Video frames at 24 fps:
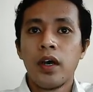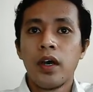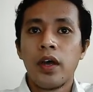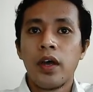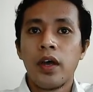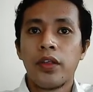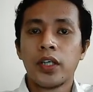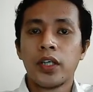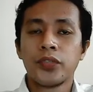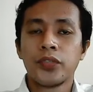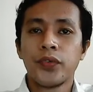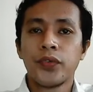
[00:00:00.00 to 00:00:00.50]

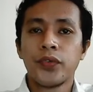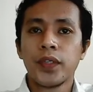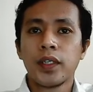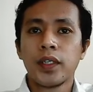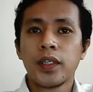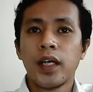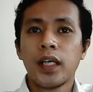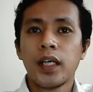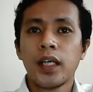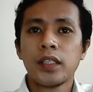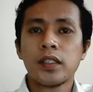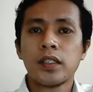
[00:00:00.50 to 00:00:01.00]
Therefore,
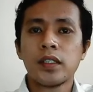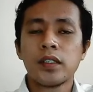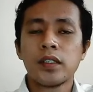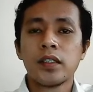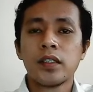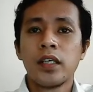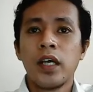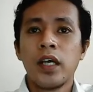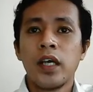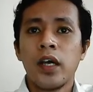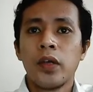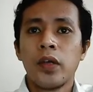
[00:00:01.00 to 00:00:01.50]
class,
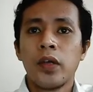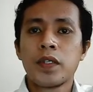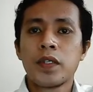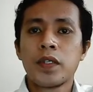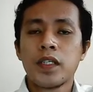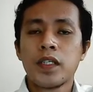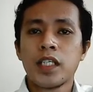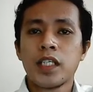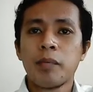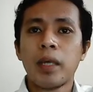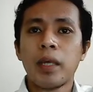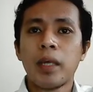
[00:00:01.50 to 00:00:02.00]
your
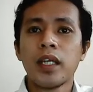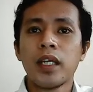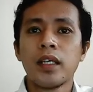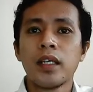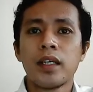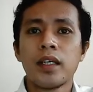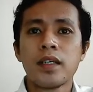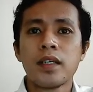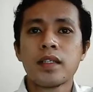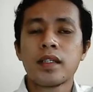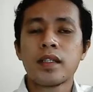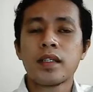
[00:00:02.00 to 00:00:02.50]
system
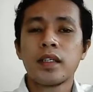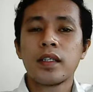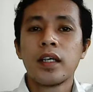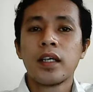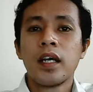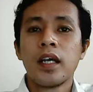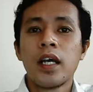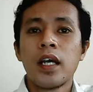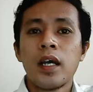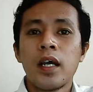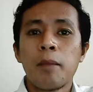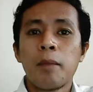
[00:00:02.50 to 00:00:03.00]
analyst
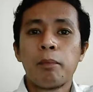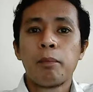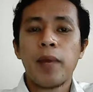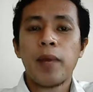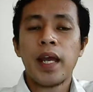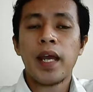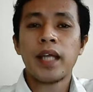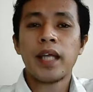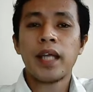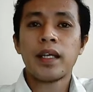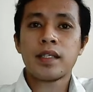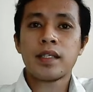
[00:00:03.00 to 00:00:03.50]

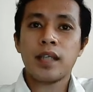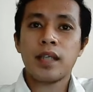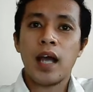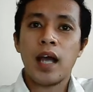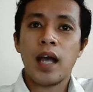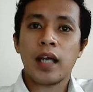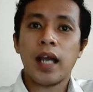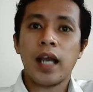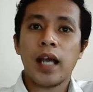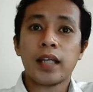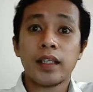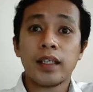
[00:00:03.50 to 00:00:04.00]
played as a
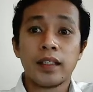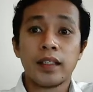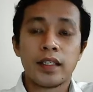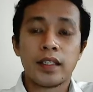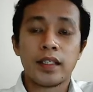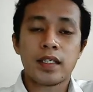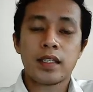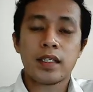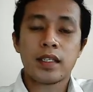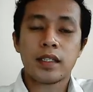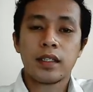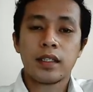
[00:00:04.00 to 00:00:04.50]

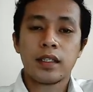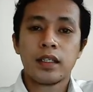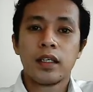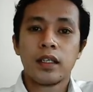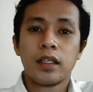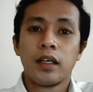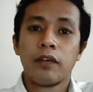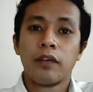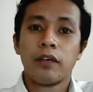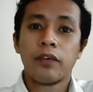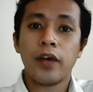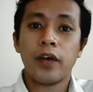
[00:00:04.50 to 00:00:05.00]
catalyst
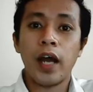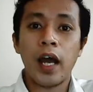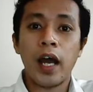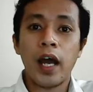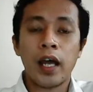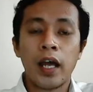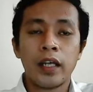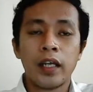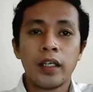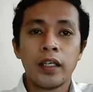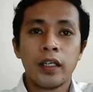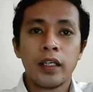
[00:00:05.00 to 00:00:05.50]
for
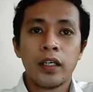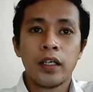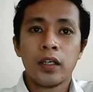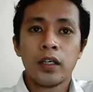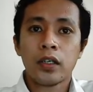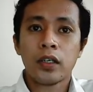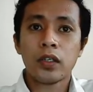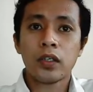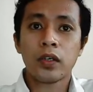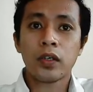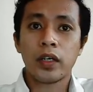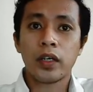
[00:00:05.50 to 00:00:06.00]
an
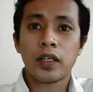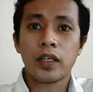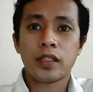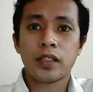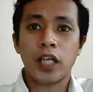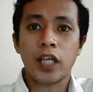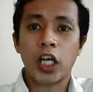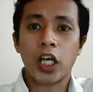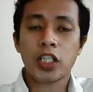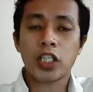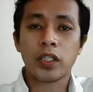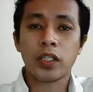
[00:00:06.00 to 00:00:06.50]

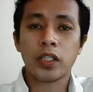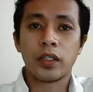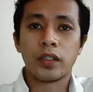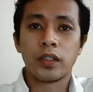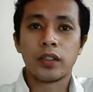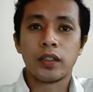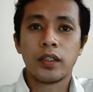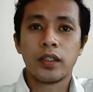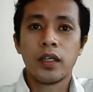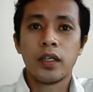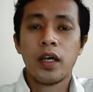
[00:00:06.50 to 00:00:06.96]
organization.